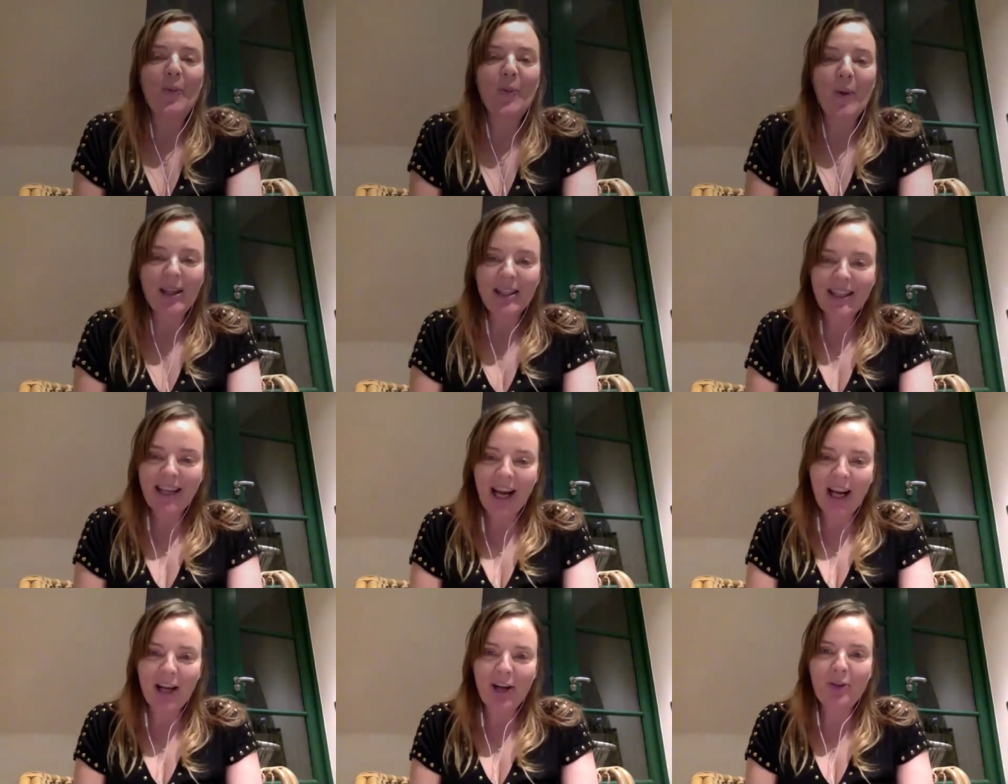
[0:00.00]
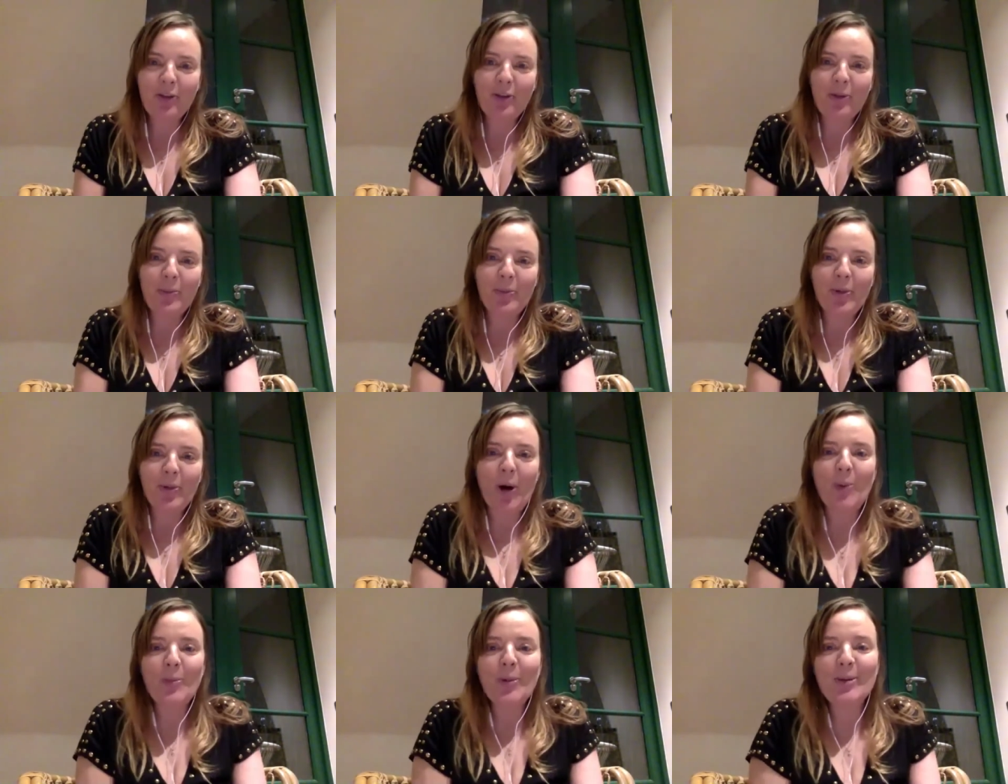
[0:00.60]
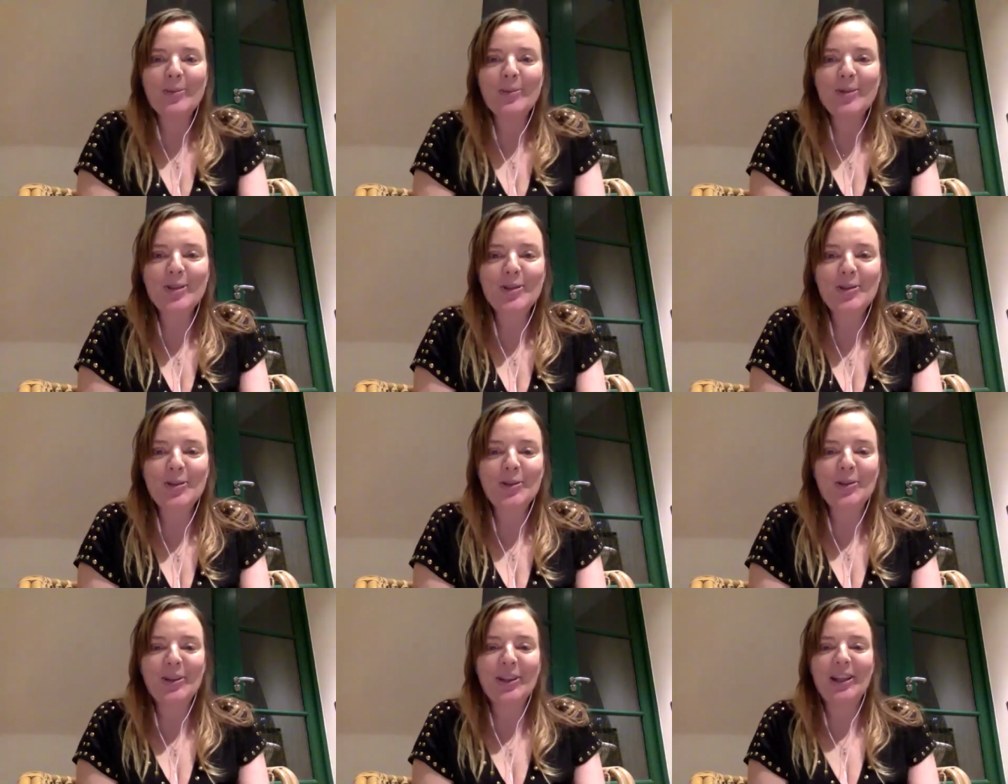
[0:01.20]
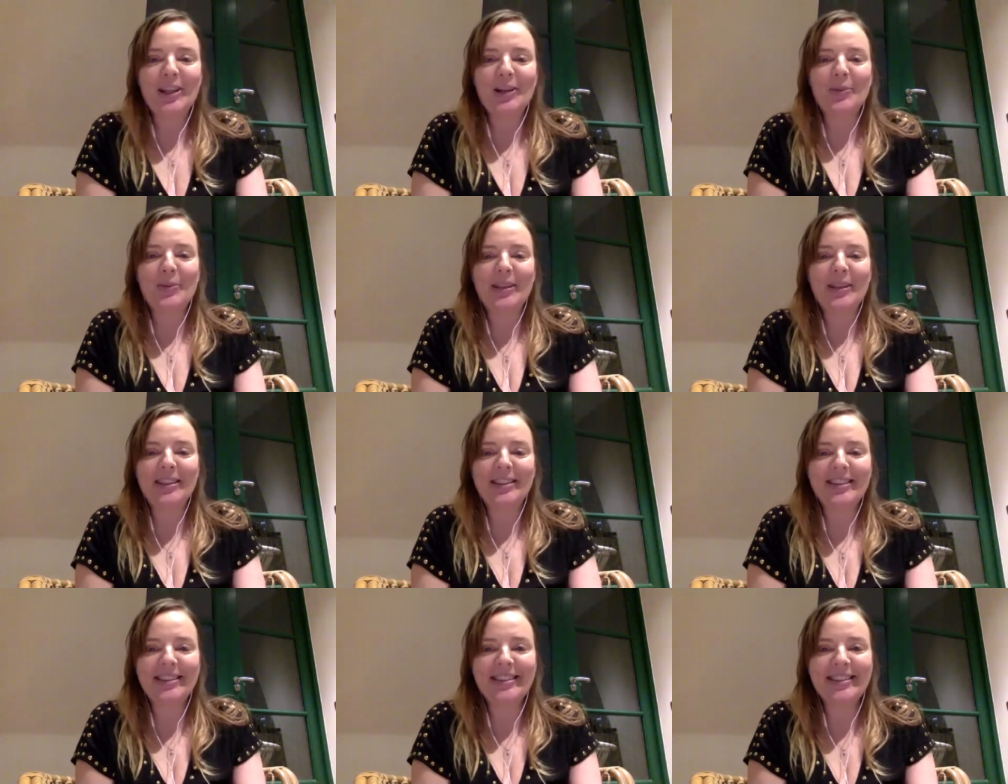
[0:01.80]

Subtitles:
what kind of problems do you deal with?